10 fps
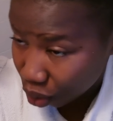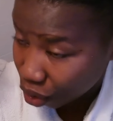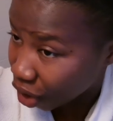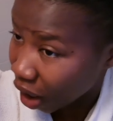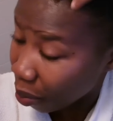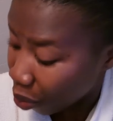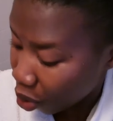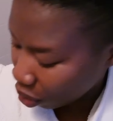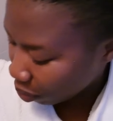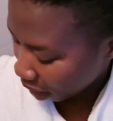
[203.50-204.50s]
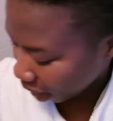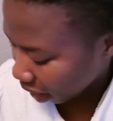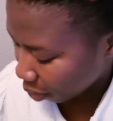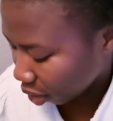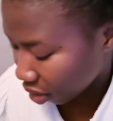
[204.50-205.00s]
use shampoo on my
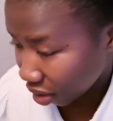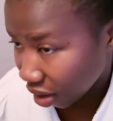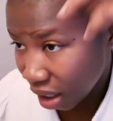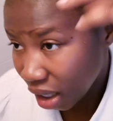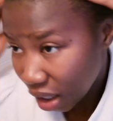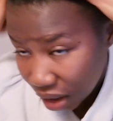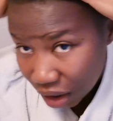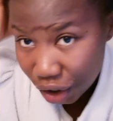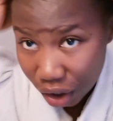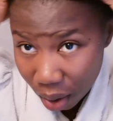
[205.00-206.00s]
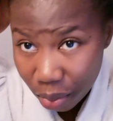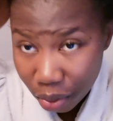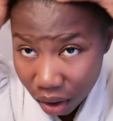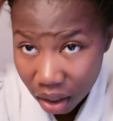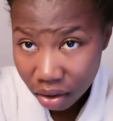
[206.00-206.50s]
hair because
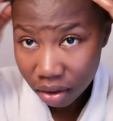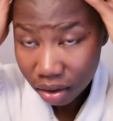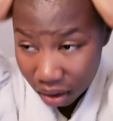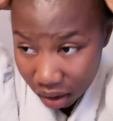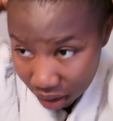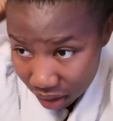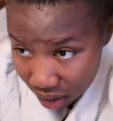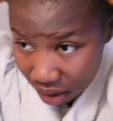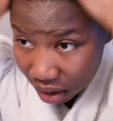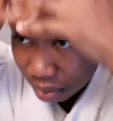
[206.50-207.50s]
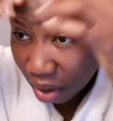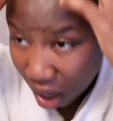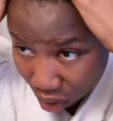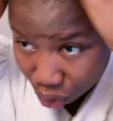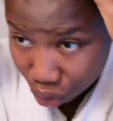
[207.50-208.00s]
shampoo kind of
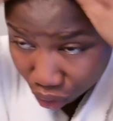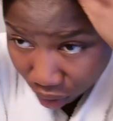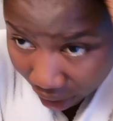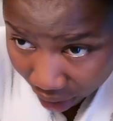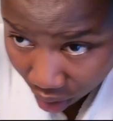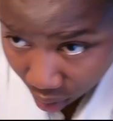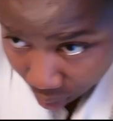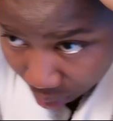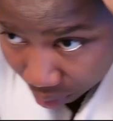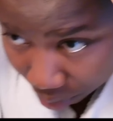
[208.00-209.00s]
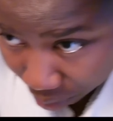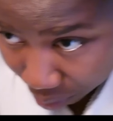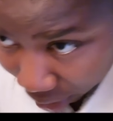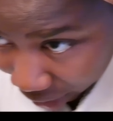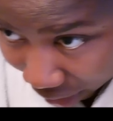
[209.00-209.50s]
somehow dry up my